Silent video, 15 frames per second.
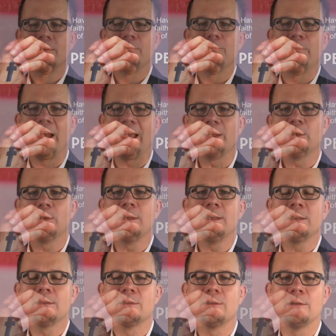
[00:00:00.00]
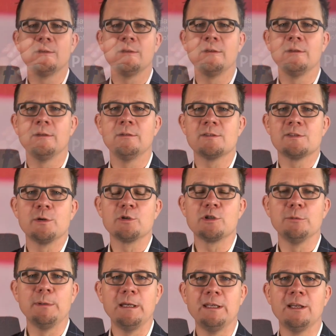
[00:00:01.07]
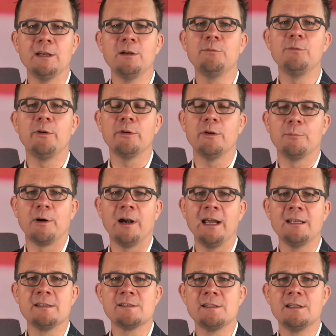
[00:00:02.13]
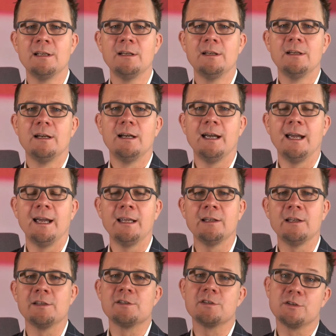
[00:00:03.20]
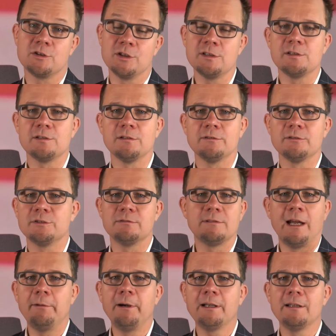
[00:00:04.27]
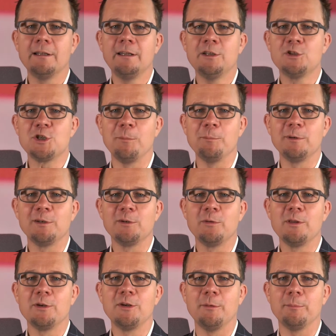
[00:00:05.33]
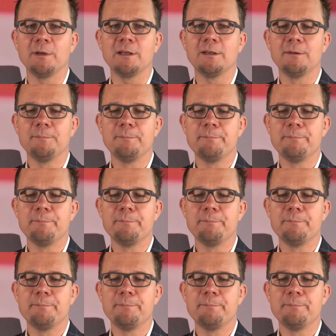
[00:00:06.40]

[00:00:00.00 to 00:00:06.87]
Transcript: evaluate the social media for your brands, and let's just directly jump into the topic.